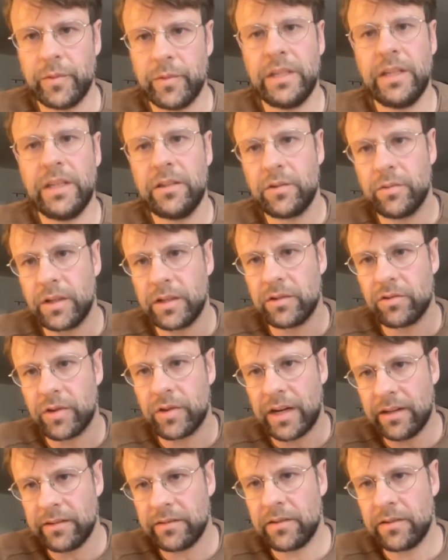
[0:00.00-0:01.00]
We need to
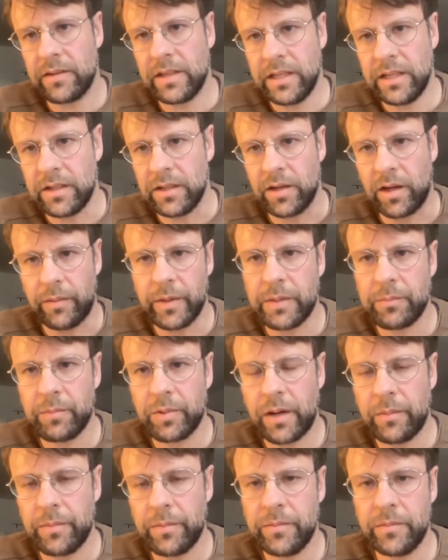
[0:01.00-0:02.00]
address the economic
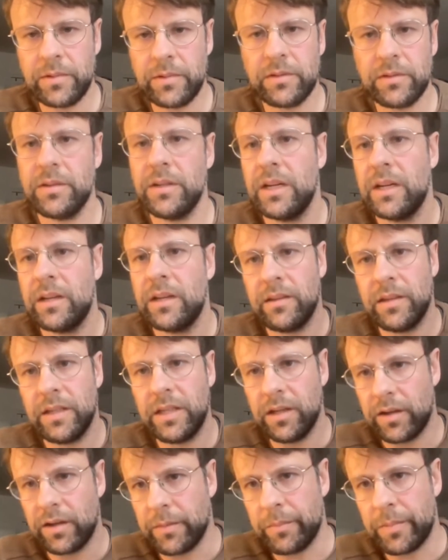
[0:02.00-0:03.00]
problems,
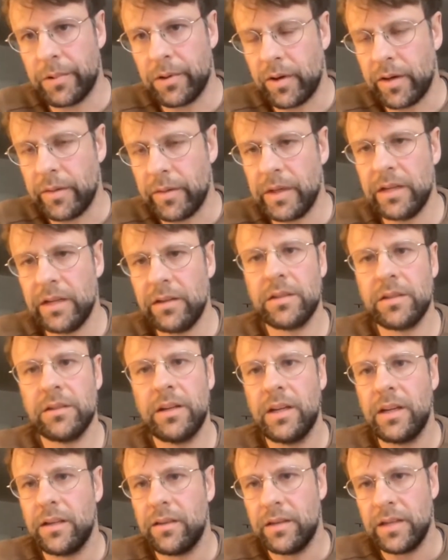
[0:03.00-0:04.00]
the unemployment,
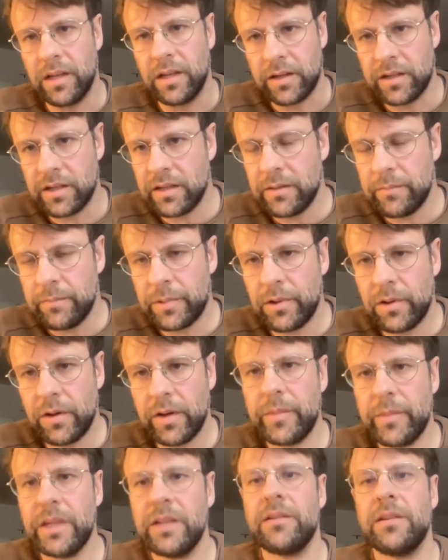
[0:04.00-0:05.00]
the
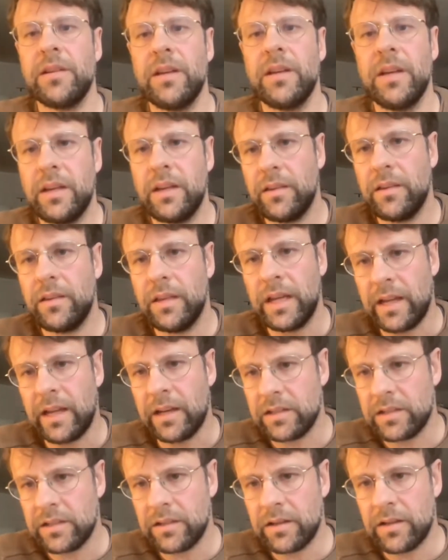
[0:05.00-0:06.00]
underemployment,
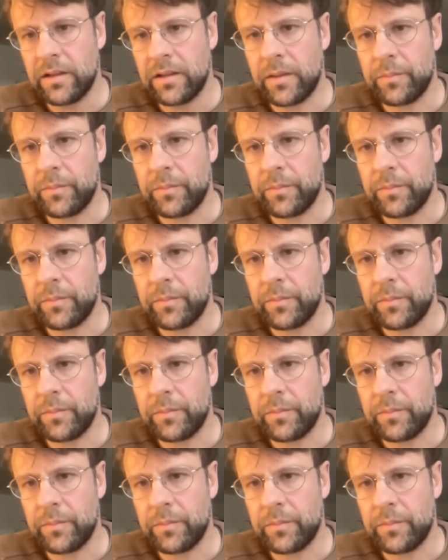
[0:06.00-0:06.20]
and uh,